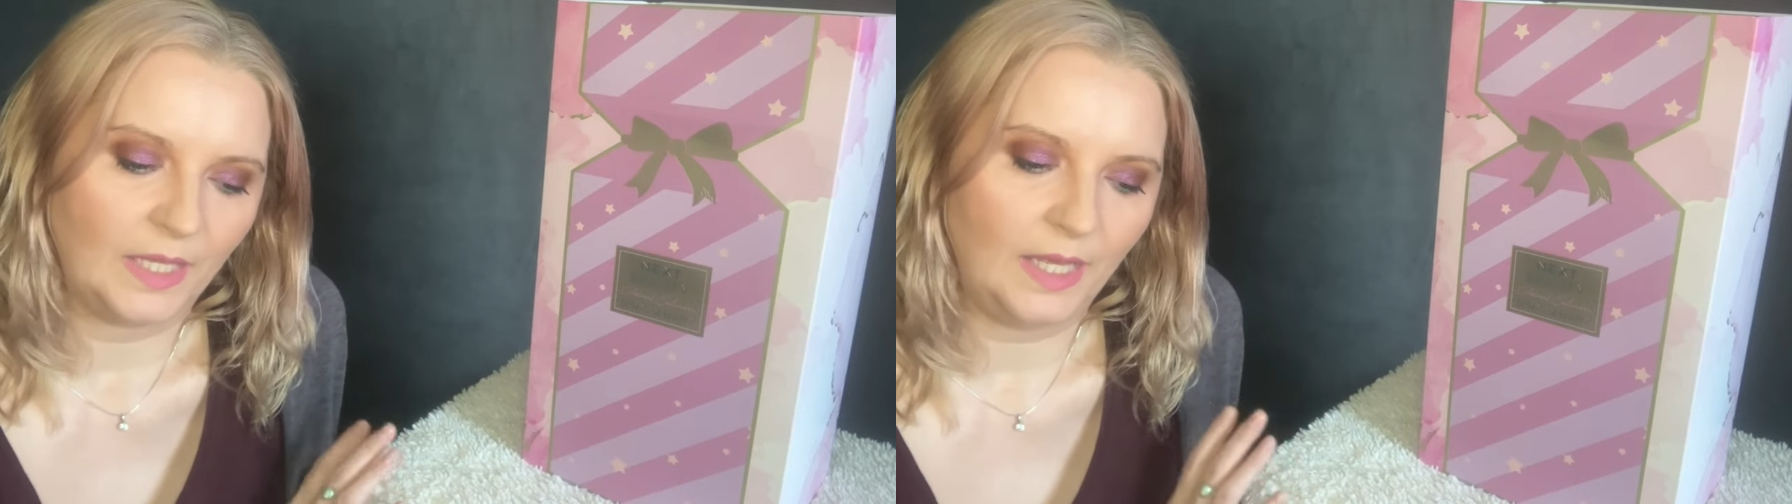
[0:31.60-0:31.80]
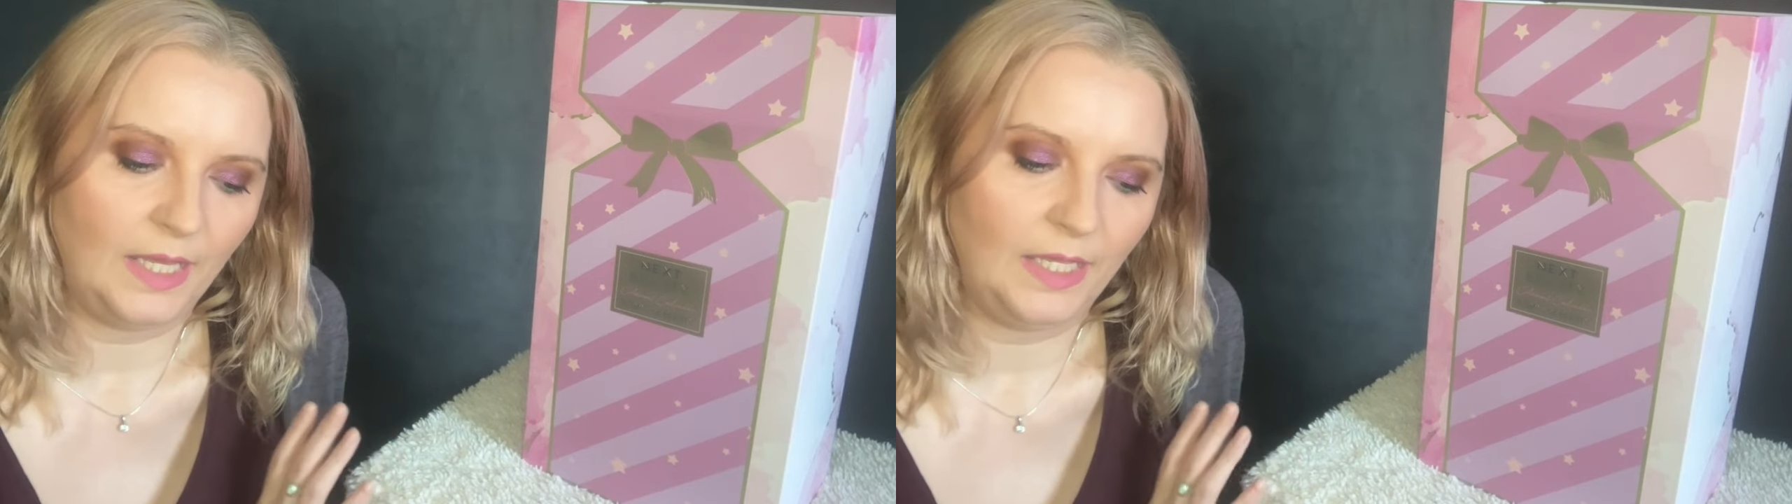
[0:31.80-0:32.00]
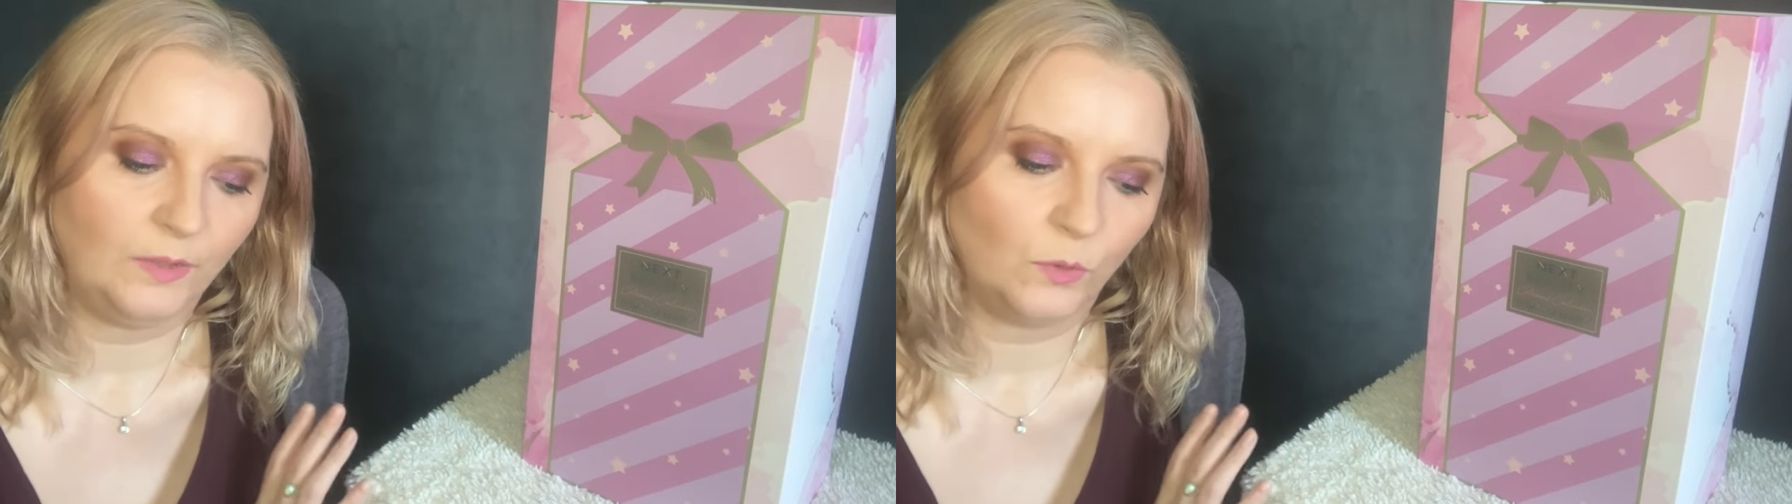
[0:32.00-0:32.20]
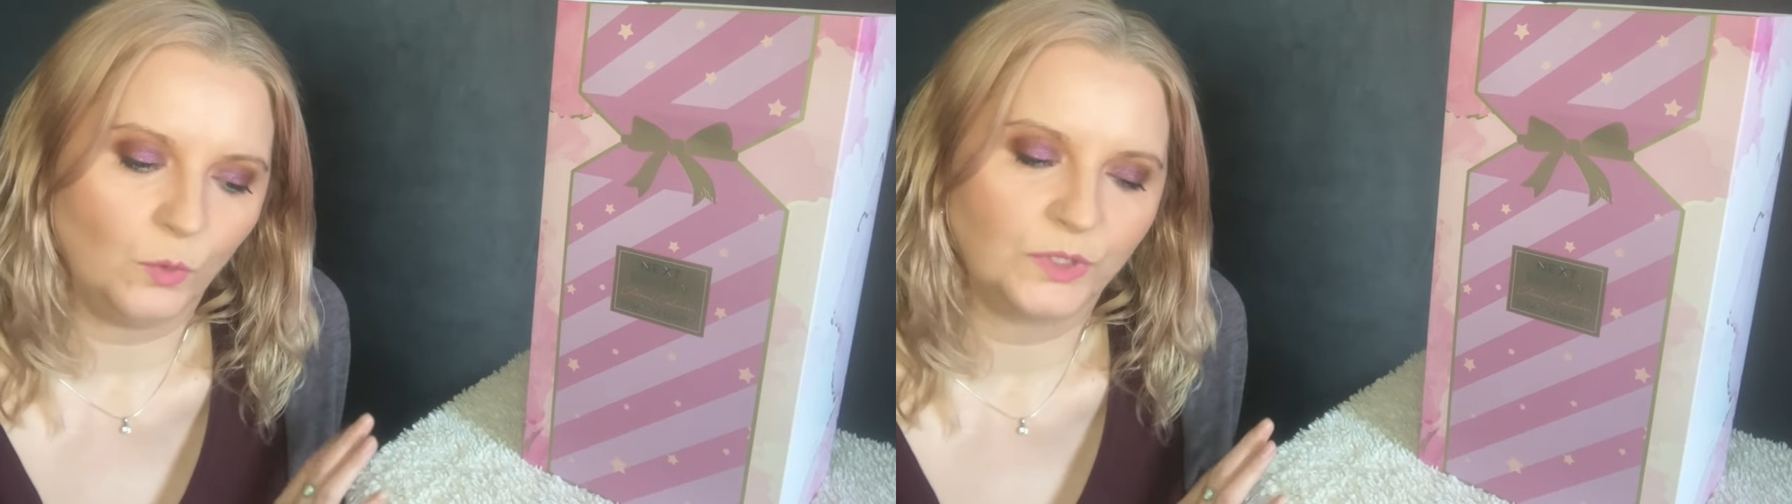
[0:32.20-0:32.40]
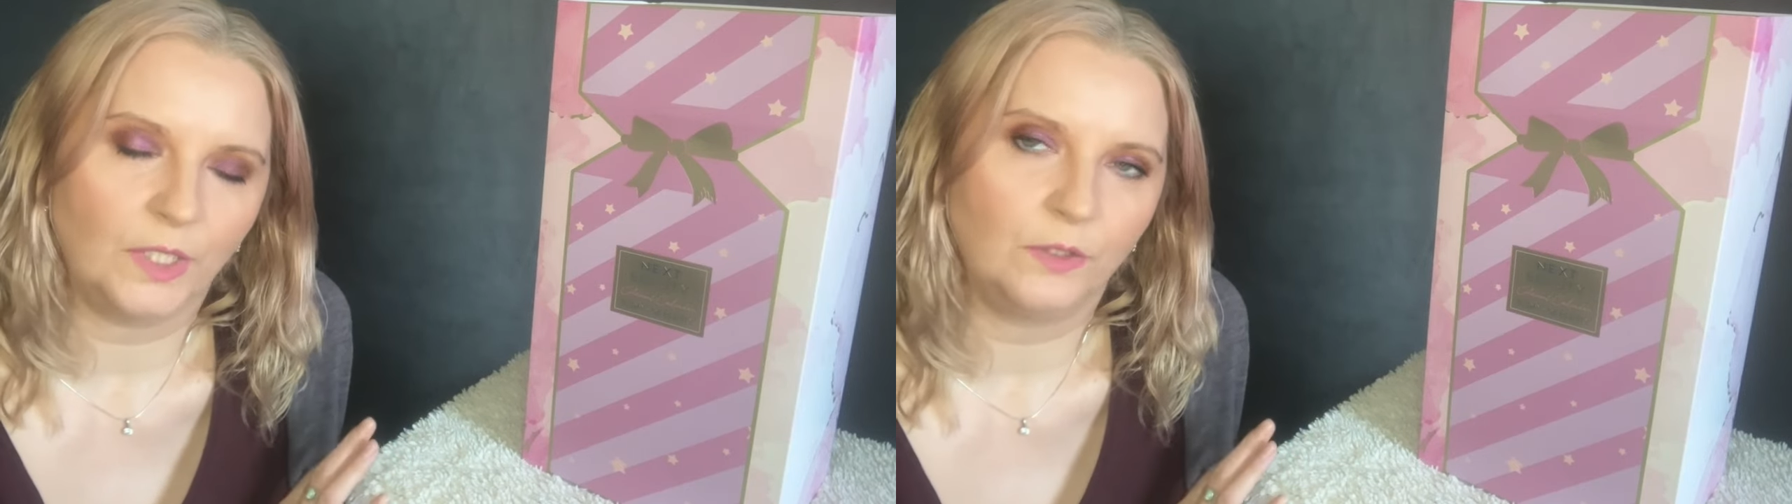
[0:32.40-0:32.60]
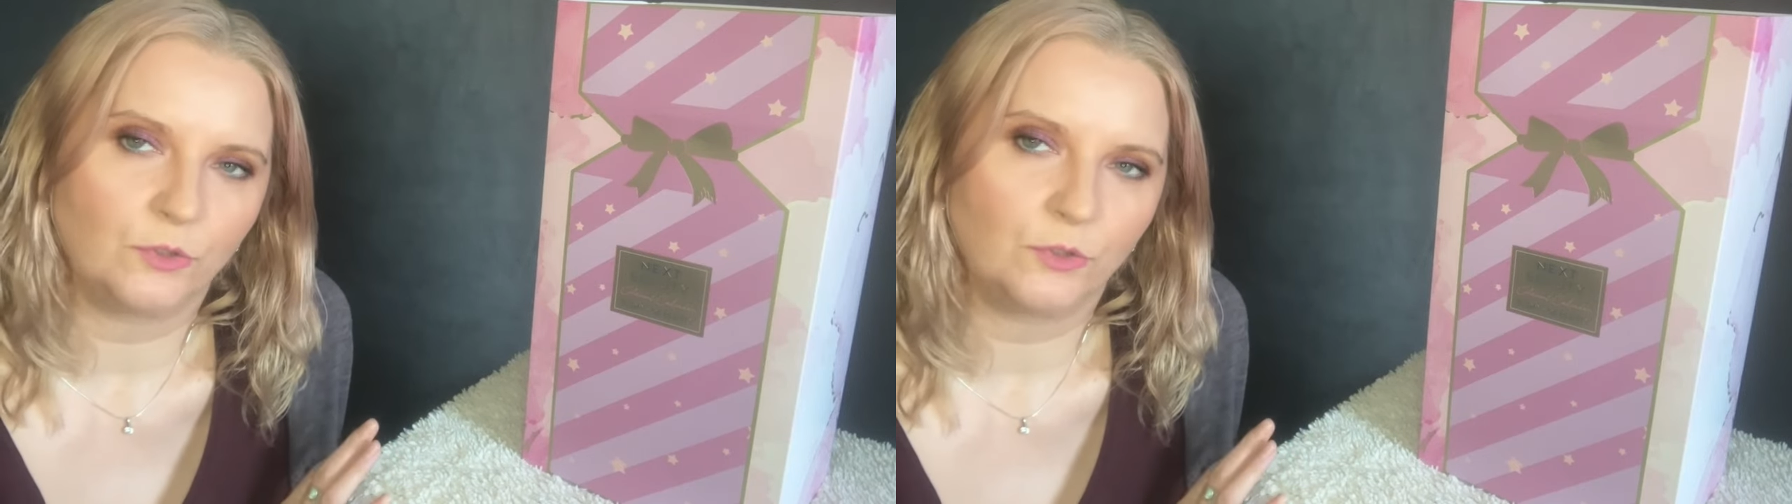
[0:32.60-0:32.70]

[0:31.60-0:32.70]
and also the